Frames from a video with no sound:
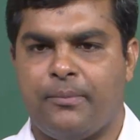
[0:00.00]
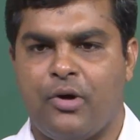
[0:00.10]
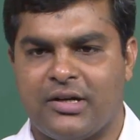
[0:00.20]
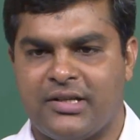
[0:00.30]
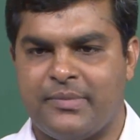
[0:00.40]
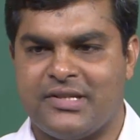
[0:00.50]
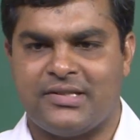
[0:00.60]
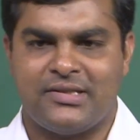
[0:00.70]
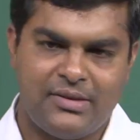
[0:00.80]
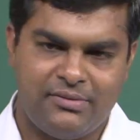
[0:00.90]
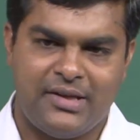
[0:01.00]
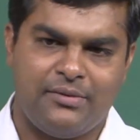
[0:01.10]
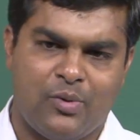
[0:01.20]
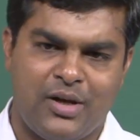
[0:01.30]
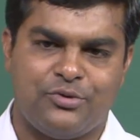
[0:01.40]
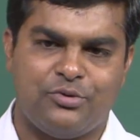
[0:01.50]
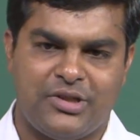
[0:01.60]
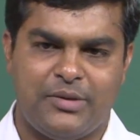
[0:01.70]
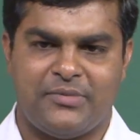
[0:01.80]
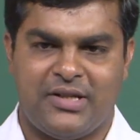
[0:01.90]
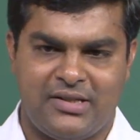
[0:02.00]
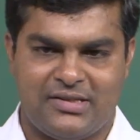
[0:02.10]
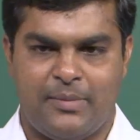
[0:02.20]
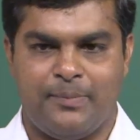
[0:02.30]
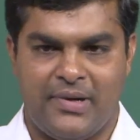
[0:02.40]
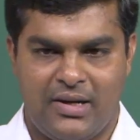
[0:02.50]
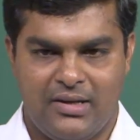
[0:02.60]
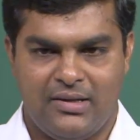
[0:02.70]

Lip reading: bought the see, we want to keep things simple.